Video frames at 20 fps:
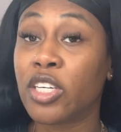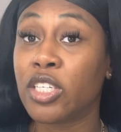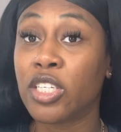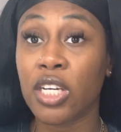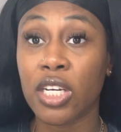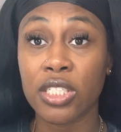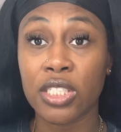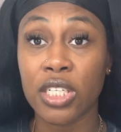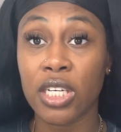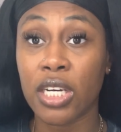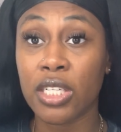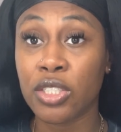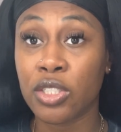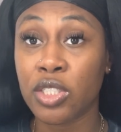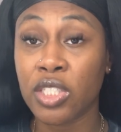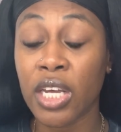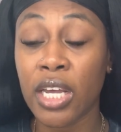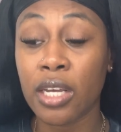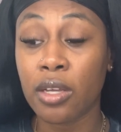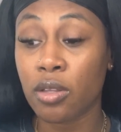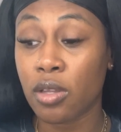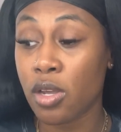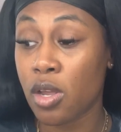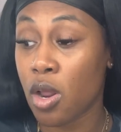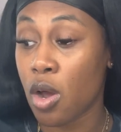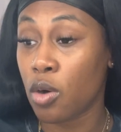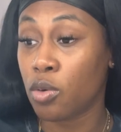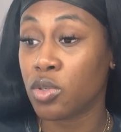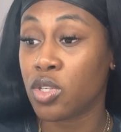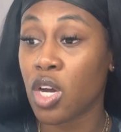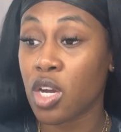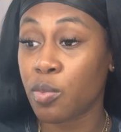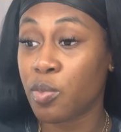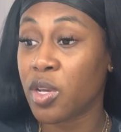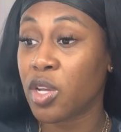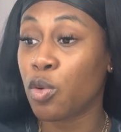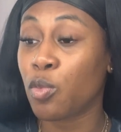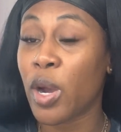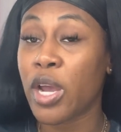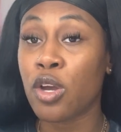to undertake. You know, Doug
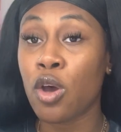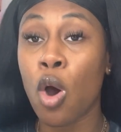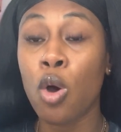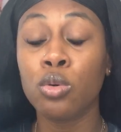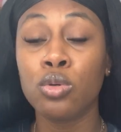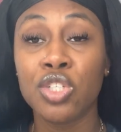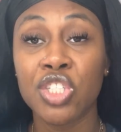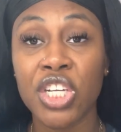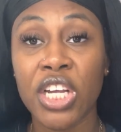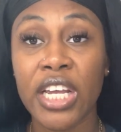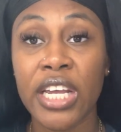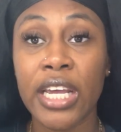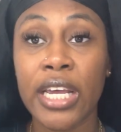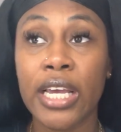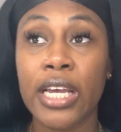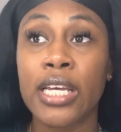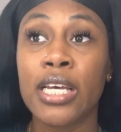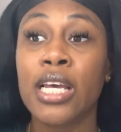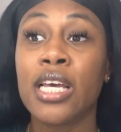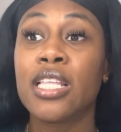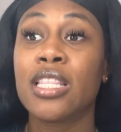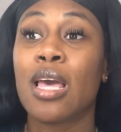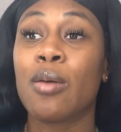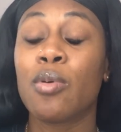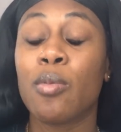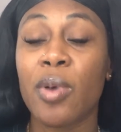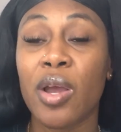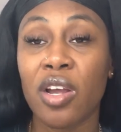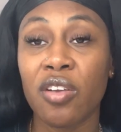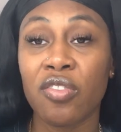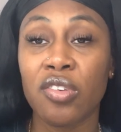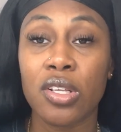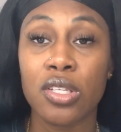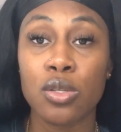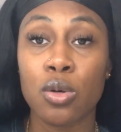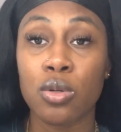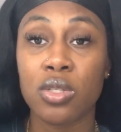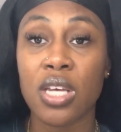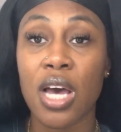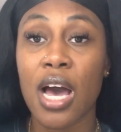being away coaching, they've been married for this
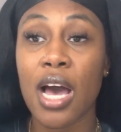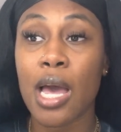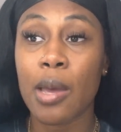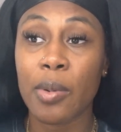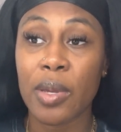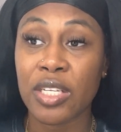whole time.